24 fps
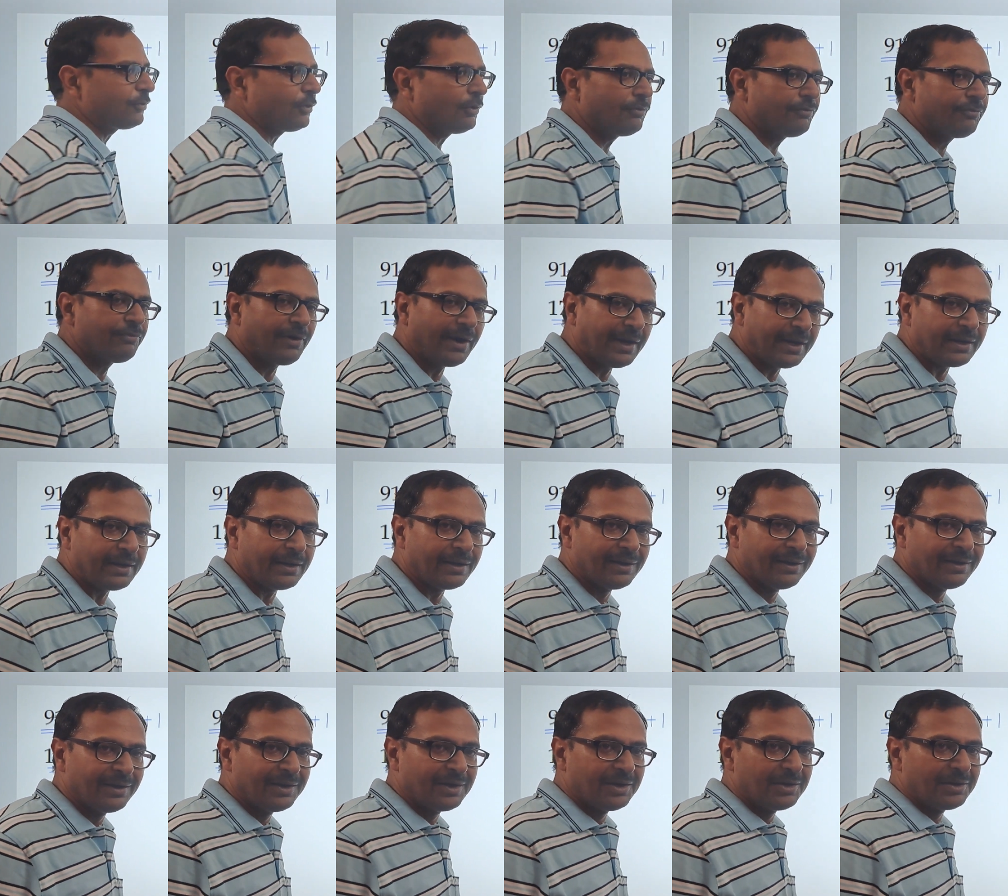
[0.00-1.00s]
for 1.
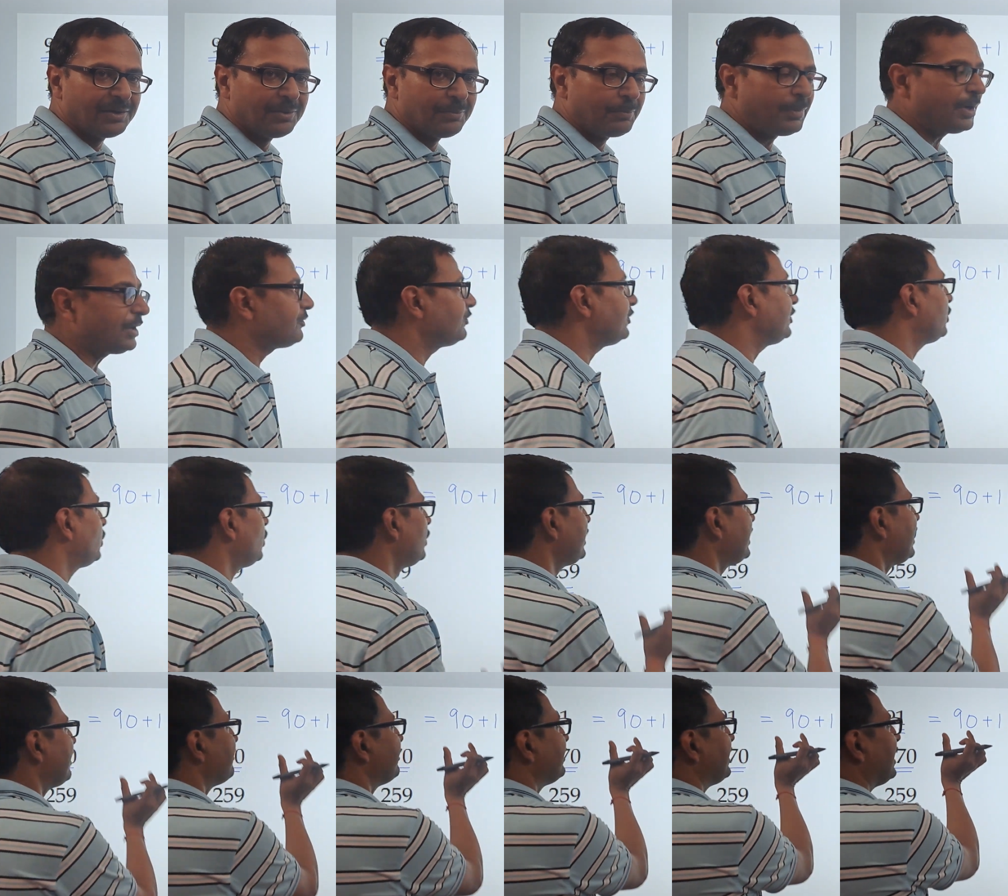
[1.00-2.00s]
But we don't have